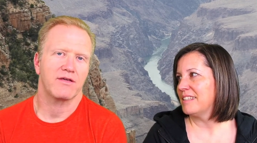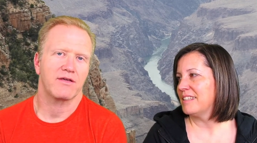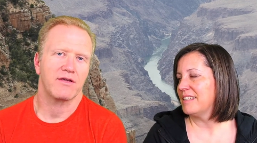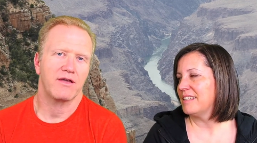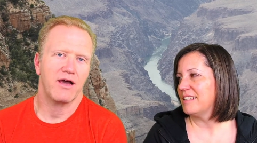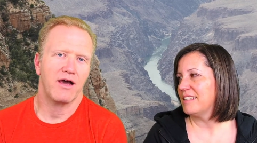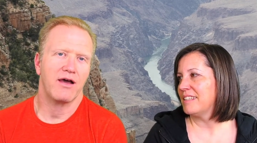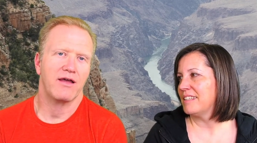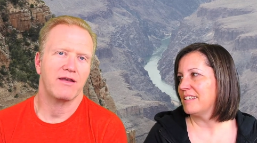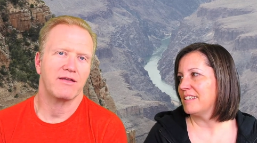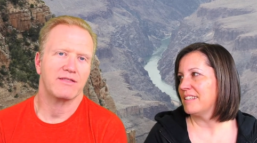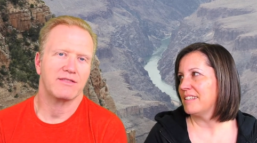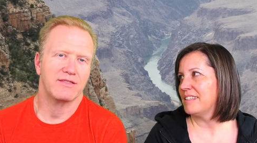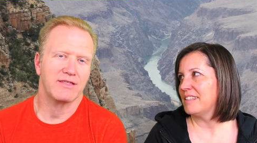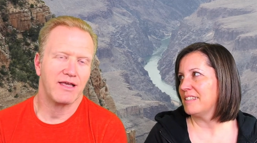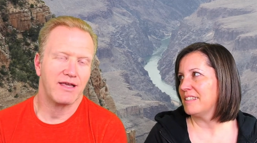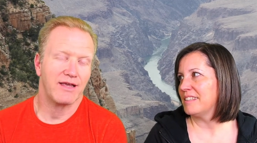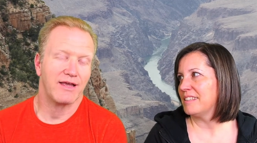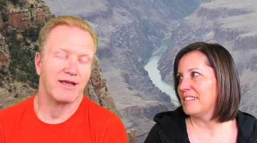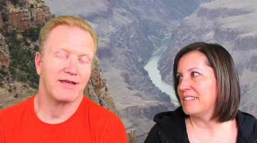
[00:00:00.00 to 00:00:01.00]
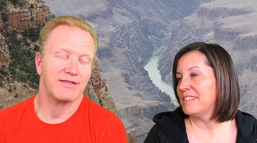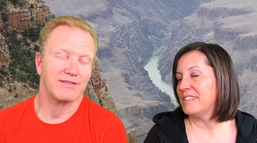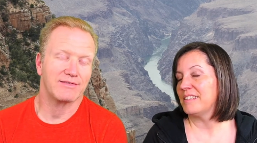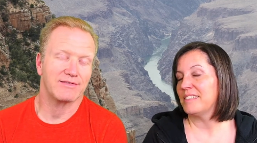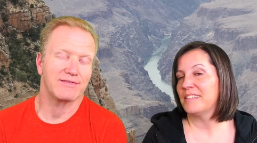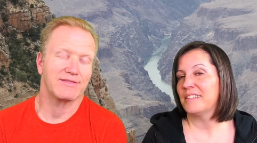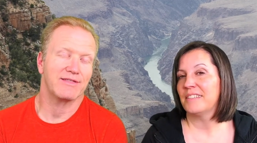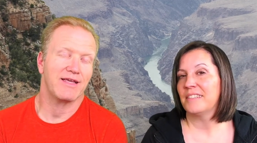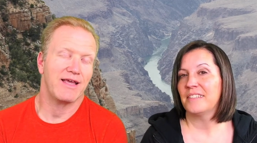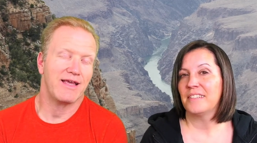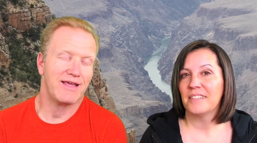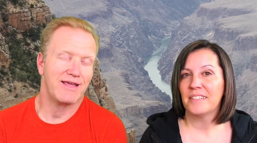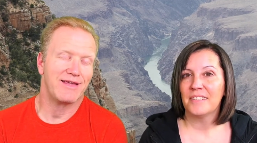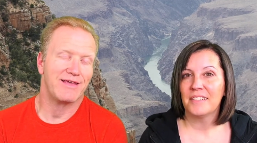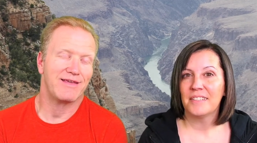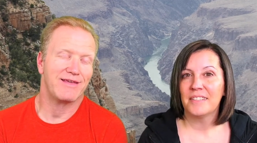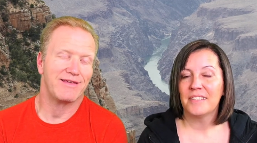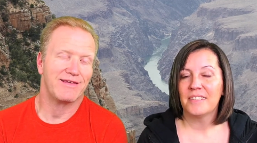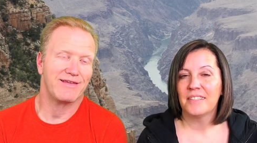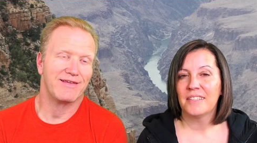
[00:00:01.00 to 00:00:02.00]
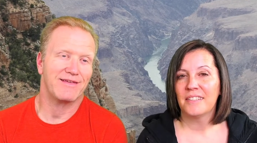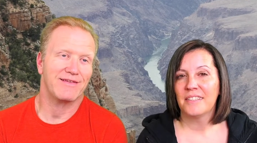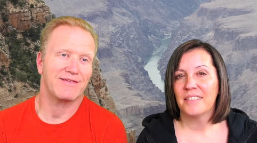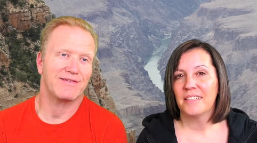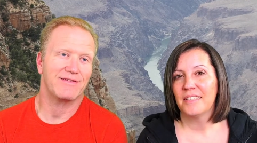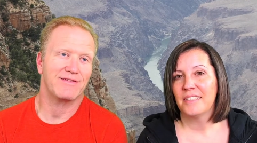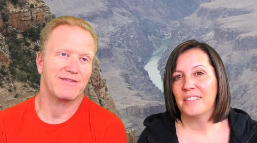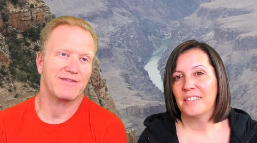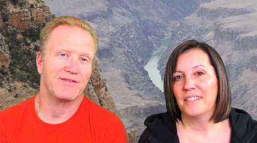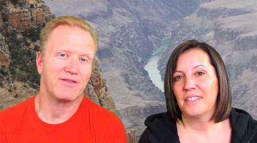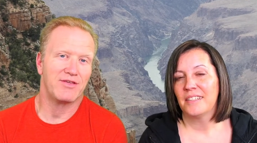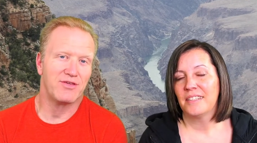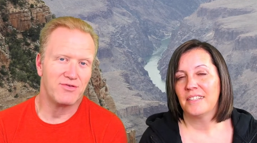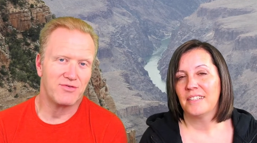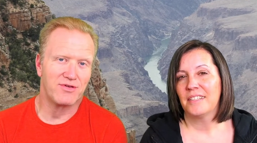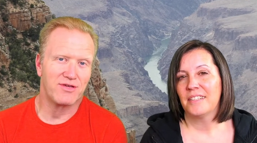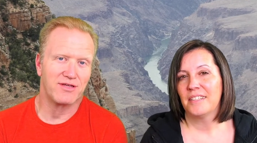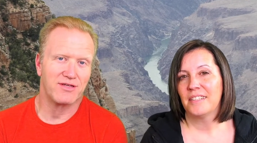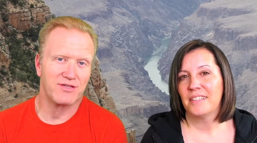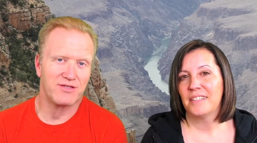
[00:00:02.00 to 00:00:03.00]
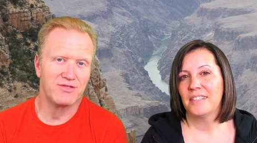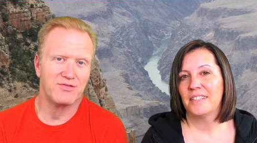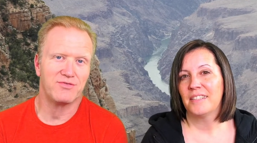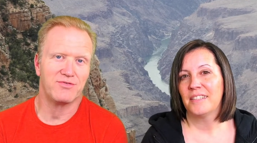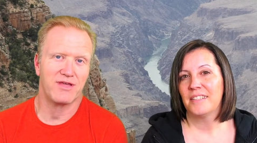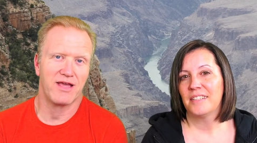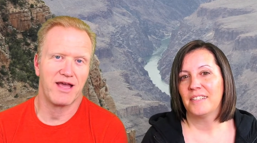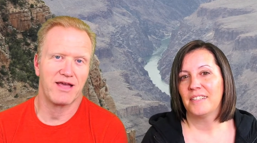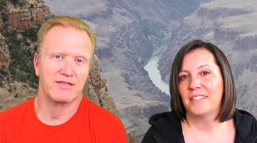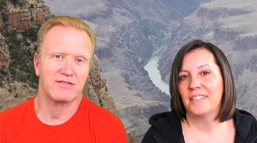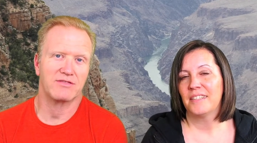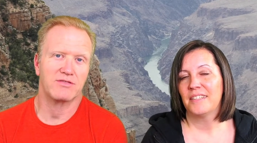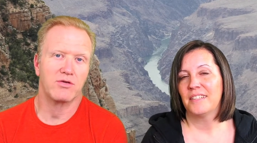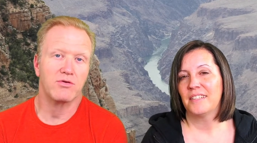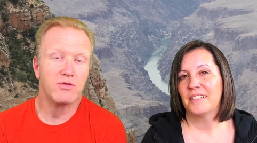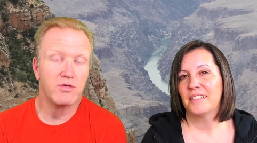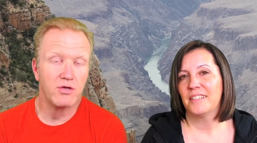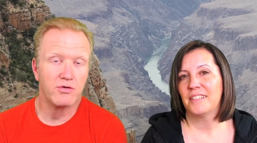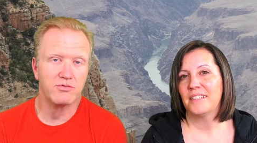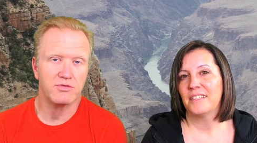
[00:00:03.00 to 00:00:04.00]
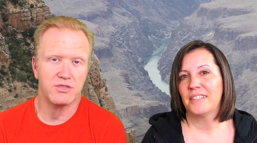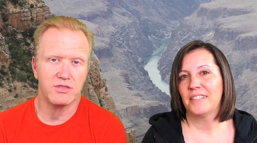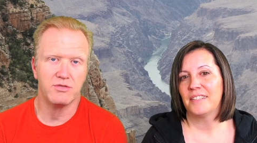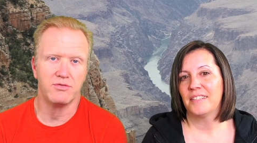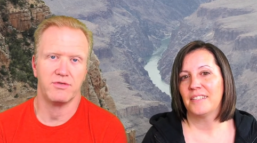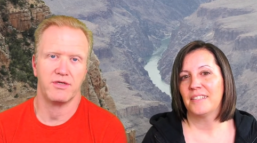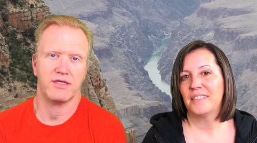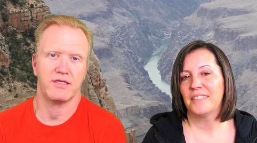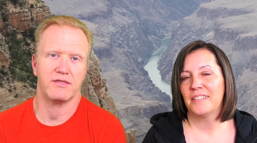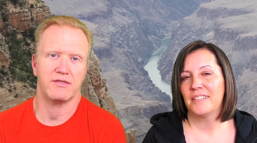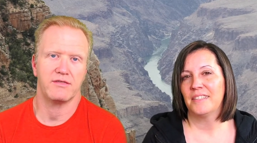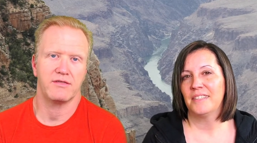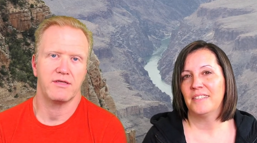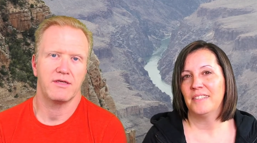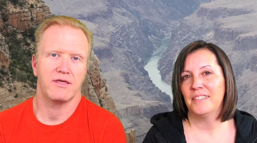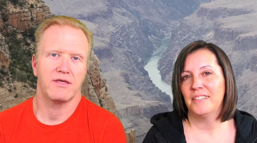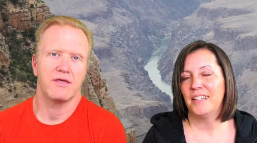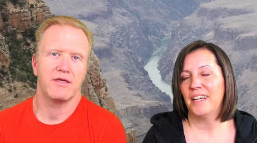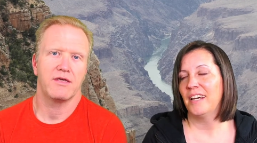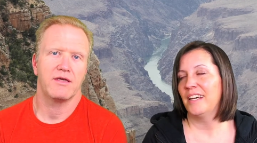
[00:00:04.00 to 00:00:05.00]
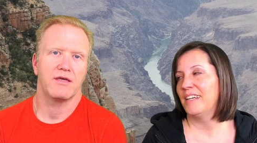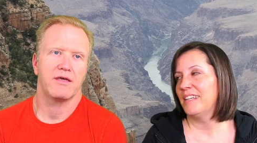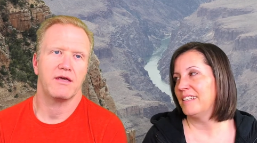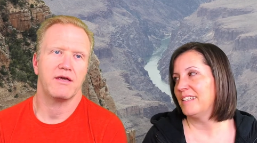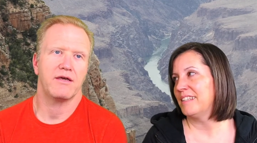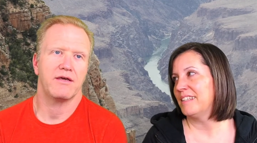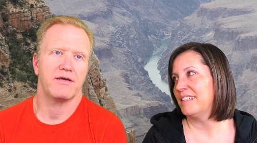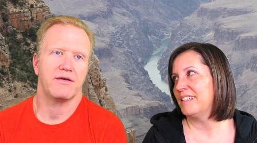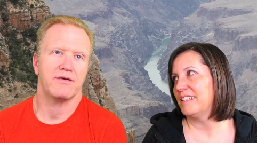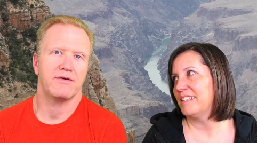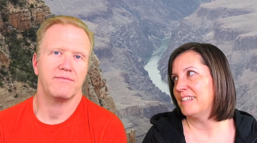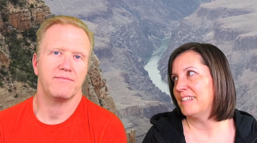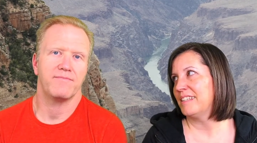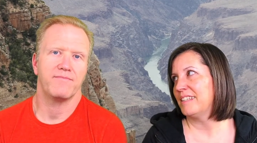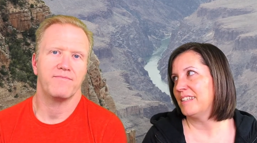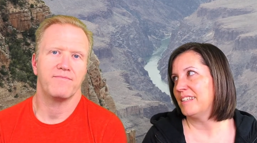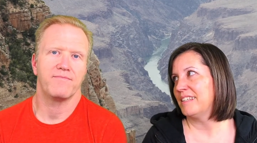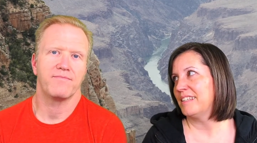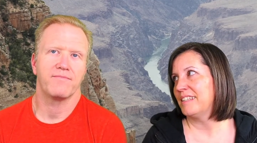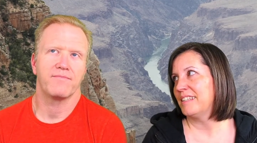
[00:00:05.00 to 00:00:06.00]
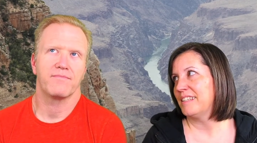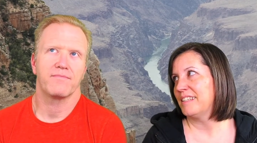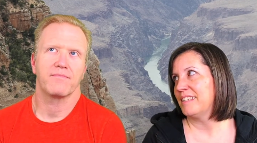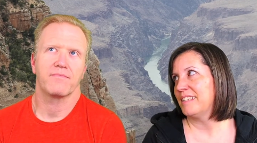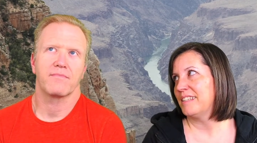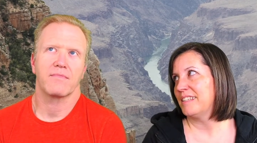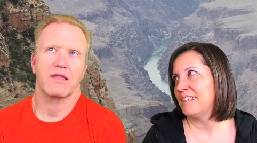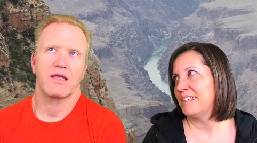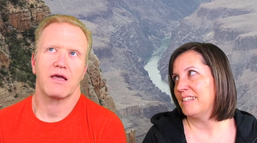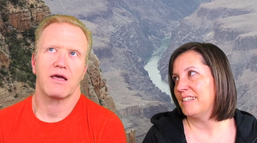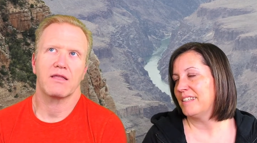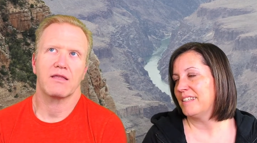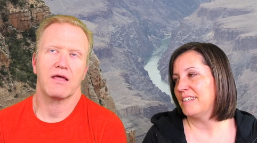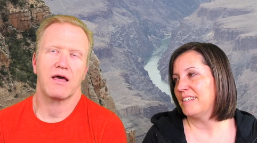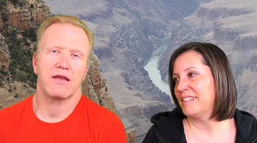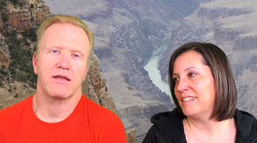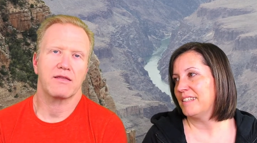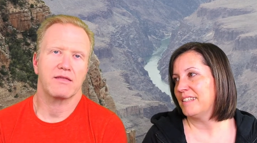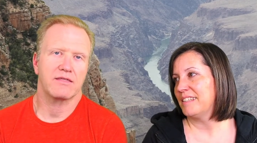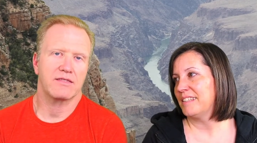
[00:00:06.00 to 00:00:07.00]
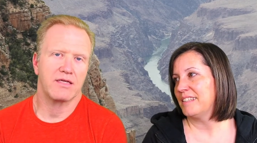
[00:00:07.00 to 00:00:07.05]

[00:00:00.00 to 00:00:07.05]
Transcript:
Speaker 1: God says, "Hey, you can do that, so go do it." Yeah. Um, a lot of the